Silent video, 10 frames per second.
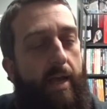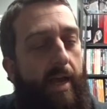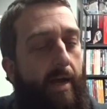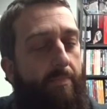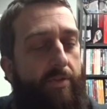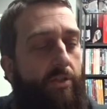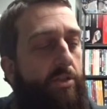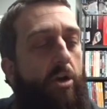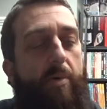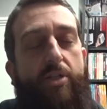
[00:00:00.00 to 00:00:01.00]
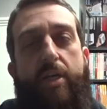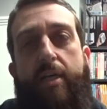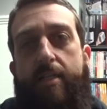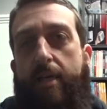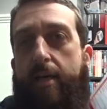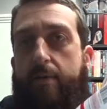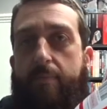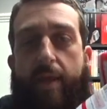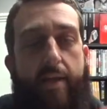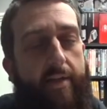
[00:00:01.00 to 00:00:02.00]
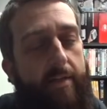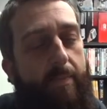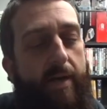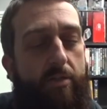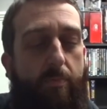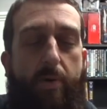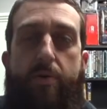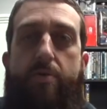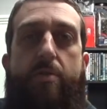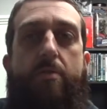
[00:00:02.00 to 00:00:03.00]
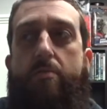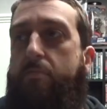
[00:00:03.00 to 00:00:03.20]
Uh, so much easier. And these parcel posts